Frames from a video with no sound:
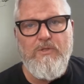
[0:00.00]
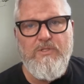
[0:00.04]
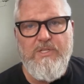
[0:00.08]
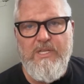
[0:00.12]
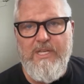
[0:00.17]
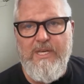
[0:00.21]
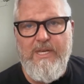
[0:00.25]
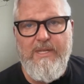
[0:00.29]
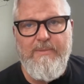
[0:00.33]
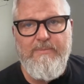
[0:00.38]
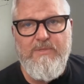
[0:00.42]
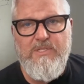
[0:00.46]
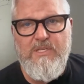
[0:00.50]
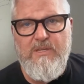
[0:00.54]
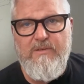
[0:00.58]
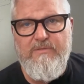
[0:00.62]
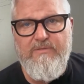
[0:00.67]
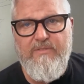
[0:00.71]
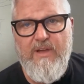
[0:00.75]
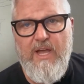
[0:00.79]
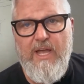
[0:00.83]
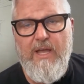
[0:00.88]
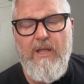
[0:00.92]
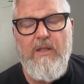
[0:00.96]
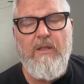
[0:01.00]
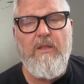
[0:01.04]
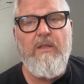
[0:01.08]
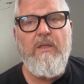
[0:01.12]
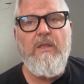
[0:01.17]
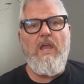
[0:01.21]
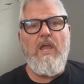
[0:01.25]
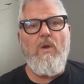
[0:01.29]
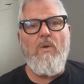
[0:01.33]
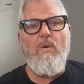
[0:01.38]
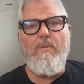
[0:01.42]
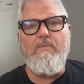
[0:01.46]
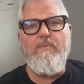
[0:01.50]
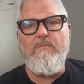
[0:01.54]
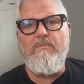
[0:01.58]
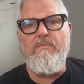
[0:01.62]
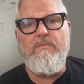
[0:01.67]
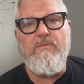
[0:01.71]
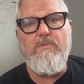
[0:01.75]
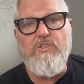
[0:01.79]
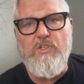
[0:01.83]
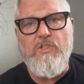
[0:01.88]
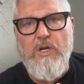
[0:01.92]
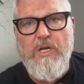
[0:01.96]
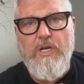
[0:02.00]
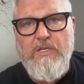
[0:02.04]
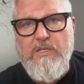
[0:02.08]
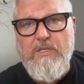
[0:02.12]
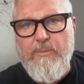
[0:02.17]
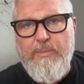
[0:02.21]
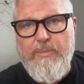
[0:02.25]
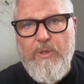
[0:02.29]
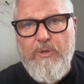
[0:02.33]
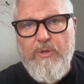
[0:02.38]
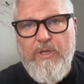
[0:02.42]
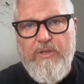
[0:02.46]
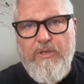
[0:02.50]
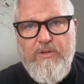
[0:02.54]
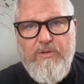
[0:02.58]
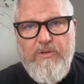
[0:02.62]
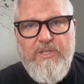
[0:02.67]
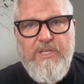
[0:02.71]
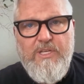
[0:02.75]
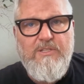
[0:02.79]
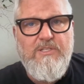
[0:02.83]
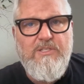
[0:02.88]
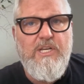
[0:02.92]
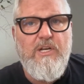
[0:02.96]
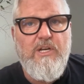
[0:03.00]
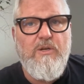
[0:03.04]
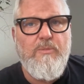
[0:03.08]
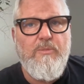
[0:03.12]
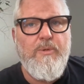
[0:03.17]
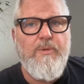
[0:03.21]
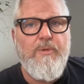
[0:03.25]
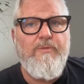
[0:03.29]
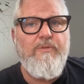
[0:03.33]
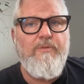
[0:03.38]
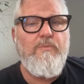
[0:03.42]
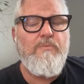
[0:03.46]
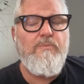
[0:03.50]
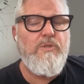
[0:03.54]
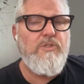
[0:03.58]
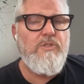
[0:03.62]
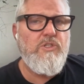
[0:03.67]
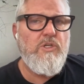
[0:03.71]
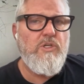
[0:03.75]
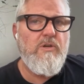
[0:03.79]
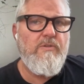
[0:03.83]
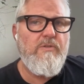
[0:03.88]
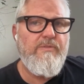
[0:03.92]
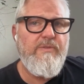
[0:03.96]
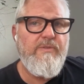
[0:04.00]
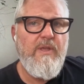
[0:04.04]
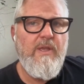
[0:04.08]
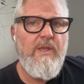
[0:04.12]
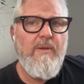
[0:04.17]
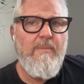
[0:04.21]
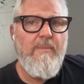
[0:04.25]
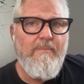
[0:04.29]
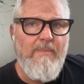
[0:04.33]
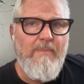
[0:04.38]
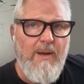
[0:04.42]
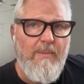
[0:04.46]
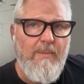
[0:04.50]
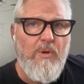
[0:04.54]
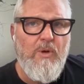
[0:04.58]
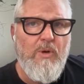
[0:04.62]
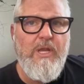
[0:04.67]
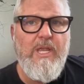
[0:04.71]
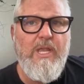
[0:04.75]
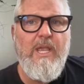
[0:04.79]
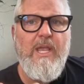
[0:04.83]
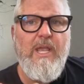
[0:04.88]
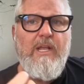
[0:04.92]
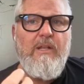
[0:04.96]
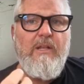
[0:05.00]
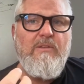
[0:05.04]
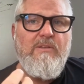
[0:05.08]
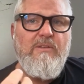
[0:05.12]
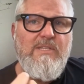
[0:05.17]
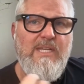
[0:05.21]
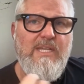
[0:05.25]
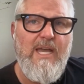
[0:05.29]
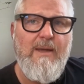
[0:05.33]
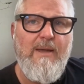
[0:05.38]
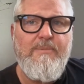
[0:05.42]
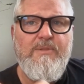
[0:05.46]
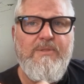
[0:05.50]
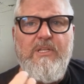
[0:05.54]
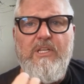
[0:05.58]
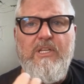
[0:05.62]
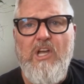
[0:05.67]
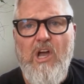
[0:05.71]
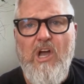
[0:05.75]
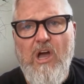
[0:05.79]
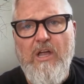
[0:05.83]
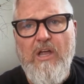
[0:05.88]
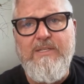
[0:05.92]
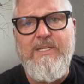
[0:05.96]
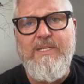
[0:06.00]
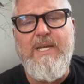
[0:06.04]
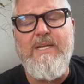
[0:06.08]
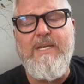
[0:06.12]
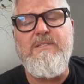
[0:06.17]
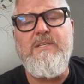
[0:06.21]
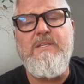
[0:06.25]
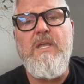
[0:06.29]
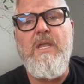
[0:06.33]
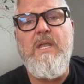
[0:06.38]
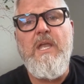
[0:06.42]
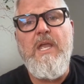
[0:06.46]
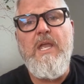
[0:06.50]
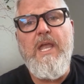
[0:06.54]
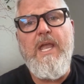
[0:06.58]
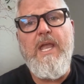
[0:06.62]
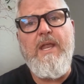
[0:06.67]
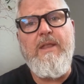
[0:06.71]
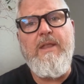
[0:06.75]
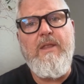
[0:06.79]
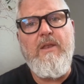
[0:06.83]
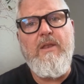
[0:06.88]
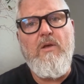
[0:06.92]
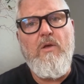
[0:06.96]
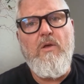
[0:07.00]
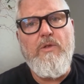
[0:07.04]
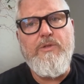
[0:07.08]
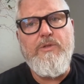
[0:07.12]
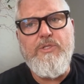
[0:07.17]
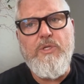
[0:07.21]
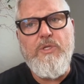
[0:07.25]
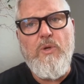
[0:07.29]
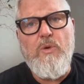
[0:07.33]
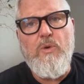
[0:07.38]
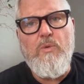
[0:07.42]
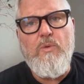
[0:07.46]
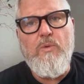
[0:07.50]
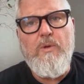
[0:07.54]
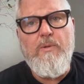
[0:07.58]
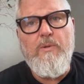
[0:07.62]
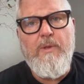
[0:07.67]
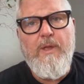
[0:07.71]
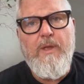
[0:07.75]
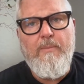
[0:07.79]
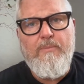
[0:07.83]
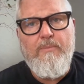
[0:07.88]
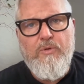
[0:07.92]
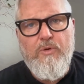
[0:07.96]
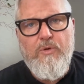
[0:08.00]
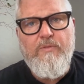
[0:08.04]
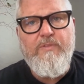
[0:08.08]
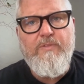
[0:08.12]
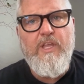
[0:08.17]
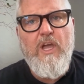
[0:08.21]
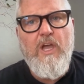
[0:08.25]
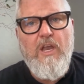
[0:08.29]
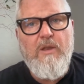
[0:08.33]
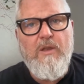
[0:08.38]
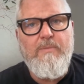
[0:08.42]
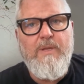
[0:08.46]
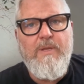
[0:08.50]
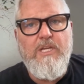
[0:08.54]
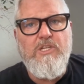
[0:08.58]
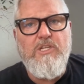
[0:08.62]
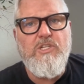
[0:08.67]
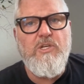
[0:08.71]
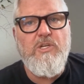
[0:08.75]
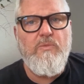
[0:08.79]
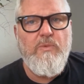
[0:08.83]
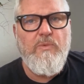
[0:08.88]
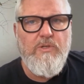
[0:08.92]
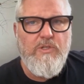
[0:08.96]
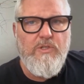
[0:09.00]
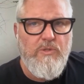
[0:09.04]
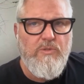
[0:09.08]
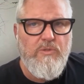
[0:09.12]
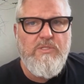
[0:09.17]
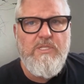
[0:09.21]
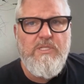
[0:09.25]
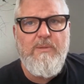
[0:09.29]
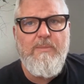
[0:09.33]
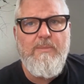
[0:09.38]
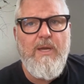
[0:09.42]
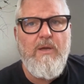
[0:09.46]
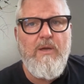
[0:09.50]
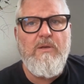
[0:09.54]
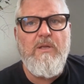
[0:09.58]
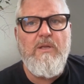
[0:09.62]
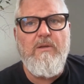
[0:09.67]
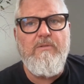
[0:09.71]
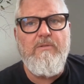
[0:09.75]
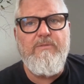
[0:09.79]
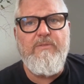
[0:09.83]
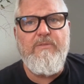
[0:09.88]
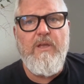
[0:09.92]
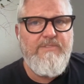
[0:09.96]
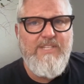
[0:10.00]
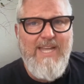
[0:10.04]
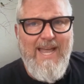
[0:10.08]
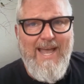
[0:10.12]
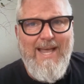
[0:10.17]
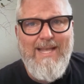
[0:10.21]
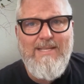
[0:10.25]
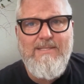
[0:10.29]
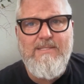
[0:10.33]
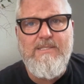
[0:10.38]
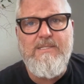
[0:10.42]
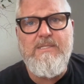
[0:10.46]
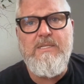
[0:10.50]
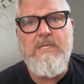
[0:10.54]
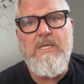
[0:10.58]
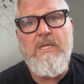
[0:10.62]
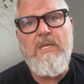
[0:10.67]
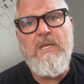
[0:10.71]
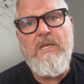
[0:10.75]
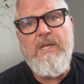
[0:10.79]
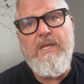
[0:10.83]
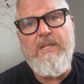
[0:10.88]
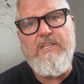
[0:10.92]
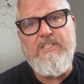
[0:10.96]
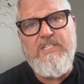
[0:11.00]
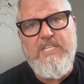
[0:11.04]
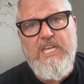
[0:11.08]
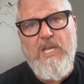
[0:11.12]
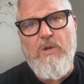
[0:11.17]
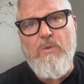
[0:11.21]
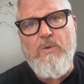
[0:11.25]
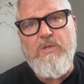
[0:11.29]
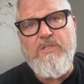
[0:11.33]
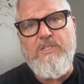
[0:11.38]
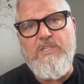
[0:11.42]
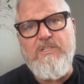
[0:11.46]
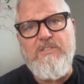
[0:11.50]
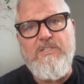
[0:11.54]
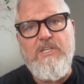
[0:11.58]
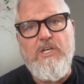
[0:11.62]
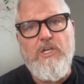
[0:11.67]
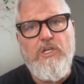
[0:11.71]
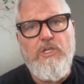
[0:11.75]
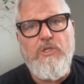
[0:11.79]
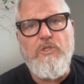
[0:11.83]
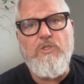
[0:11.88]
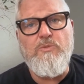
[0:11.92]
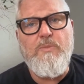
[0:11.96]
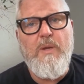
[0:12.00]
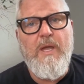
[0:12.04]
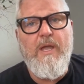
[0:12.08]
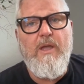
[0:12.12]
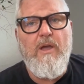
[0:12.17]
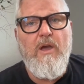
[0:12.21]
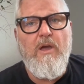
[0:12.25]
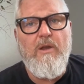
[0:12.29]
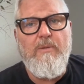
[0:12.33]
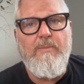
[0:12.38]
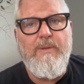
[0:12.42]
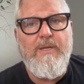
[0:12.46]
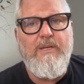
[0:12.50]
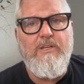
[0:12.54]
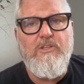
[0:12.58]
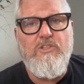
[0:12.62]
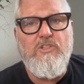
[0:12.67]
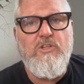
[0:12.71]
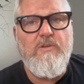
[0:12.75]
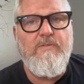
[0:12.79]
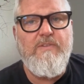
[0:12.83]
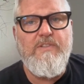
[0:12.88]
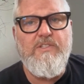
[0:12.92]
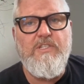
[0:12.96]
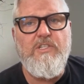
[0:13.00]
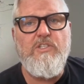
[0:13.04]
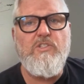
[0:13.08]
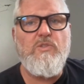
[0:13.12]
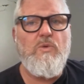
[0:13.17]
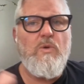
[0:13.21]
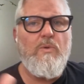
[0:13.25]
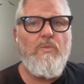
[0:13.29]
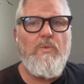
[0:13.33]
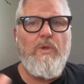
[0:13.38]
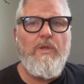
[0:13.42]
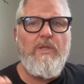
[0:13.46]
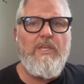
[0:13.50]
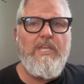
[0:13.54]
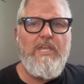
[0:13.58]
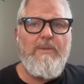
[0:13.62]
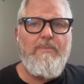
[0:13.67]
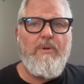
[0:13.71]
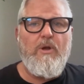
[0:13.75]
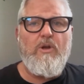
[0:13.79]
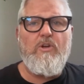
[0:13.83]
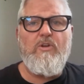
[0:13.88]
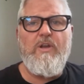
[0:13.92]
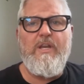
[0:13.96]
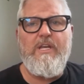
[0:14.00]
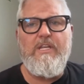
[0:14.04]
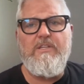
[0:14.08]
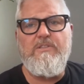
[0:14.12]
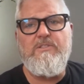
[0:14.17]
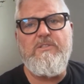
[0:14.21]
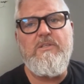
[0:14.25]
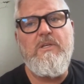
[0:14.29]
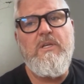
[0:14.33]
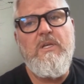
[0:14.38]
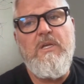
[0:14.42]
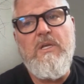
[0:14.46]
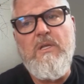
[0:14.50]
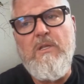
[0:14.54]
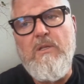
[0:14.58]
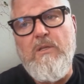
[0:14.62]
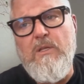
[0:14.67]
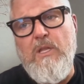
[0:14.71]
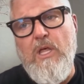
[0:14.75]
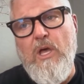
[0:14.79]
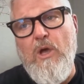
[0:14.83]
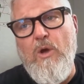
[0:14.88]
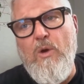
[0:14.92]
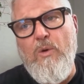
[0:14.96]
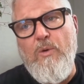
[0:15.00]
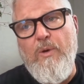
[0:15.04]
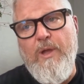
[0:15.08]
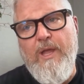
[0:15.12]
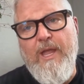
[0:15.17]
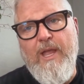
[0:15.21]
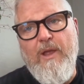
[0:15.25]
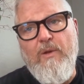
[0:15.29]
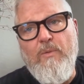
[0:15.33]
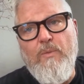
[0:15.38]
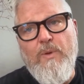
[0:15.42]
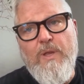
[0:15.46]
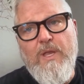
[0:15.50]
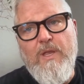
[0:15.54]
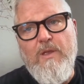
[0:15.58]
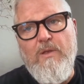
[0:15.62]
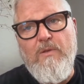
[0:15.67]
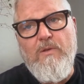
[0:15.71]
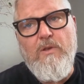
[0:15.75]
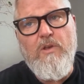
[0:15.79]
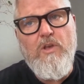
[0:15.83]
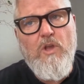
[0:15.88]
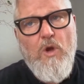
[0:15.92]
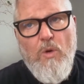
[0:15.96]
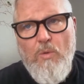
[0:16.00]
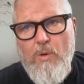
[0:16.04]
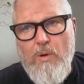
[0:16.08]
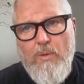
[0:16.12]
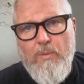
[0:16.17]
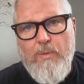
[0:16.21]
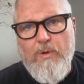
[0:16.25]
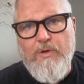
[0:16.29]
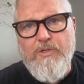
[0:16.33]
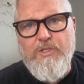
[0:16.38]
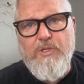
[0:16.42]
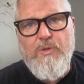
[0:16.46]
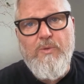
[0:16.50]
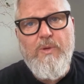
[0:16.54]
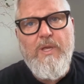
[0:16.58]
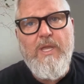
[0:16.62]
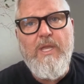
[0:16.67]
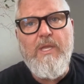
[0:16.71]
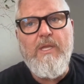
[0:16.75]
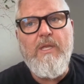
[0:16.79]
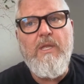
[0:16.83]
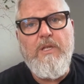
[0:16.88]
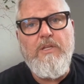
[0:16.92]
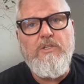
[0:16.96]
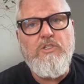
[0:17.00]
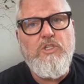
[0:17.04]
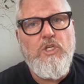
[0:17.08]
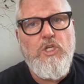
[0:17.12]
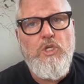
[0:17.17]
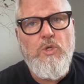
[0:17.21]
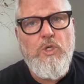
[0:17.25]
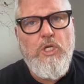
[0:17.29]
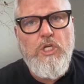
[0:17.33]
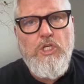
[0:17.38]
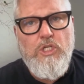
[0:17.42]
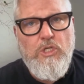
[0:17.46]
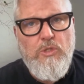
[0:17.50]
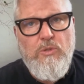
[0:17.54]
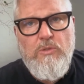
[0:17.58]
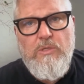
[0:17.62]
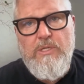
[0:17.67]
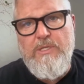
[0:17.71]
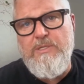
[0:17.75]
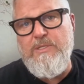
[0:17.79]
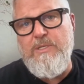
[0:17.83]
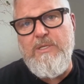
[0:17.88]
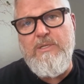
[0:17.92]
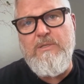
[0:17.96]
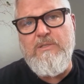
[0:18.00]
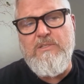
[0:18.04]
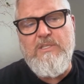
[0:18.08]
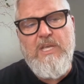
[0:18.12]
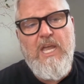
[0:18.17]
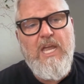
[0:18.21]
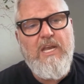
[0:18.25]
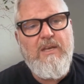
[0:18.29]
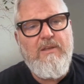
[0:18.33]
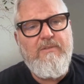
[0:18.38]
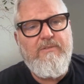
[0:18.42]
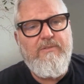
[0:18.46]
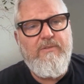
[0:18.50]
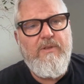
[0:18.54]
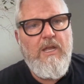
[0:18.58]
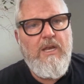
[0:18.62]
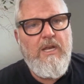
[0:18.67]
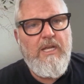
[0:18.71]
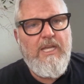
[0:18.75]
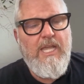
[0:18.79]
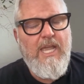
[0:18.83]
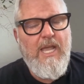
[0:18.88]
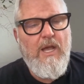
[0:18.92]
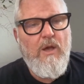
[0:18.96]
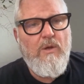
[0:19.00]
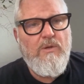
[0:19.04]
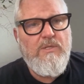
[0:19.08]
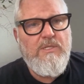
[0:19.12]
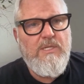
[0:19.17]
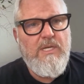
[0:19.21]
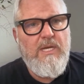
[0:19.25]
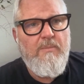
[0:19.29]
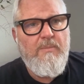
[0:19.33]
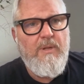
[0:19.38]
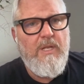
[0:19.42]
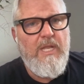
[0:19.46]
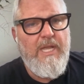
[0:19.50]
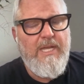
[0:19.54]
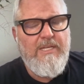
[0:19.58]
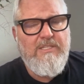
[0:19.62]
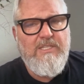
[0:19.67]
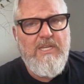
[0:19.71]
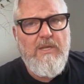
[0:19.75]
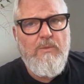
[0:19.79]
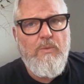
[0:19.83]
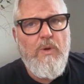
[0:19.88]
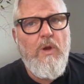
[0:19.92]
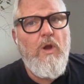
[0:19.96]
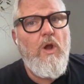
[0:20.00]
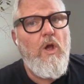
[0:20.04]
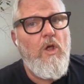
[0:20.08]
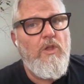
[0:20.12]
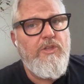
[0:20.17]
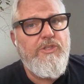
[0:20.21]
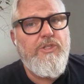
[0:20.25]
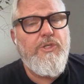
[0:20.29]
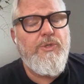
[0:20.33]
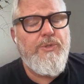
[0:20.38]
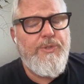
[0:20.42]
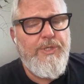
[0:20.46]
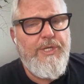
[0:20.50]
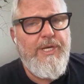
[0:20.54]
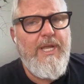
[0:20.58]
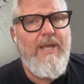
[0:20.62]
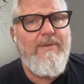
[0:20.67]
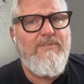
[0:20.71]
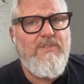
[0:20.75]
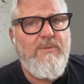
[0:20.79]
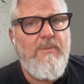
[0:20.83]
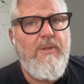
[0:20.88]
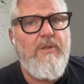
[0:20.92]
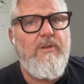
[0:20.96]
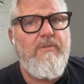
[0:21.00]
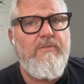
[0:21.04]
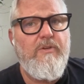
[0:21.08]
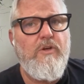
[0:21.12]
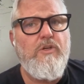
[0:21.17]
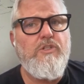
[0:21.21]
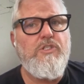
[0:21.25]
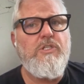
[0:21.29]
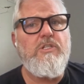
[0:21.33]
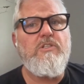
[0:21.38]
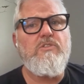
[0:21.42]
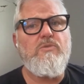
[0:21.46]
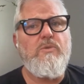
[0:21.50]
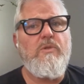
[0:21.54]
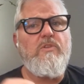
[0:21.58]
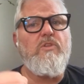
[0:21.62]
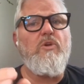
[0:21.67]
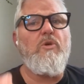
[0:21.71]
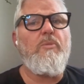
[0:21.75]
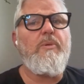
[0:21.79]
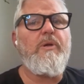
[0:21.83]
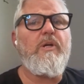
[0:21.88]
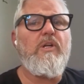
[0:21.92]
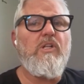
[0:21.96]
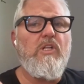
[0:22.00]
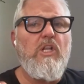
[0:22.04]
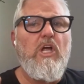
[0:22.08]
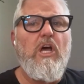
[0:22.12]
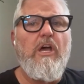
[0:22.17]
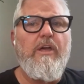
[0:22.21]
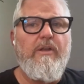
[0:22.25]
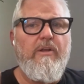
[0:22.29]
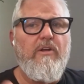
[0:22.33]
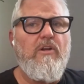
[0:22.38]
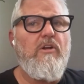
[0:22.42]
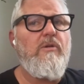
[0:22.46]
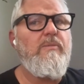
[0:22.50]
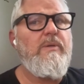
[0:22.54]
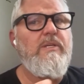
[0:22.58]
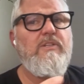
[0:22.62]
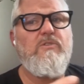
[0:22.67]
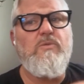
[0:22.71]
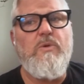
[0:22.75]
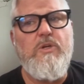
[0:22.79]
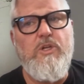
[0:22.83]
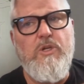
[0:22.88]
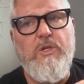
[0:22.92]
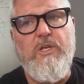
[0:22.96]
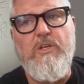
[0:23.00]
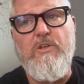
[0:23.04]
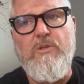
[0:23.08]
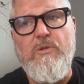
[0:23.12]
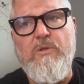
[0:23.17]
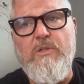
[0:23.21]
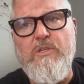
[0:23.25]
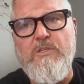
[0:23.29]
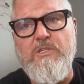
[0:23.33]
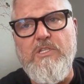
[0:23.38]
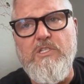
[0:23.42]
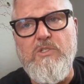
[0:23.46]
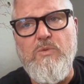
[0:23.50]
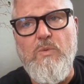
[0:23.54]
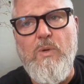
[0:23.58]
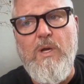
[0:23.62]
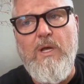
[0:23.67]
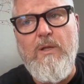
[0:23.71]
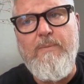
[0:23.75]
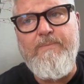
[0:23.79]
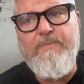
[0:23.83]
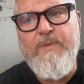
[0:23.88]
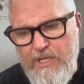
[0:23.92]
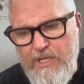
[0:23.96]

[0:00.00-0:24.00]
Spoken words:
using an MC file, how I'm starting to build other things here to preserve memory and depth and context, and then also improve the automation, reduce the amount of tasks and sequences that are used by automated services, or we keep our credits low and we know what we're doing. And so you could do this inside of an account. But like I said, we also are going to have some other versions with OpenClaw and Hermes where you can do this as well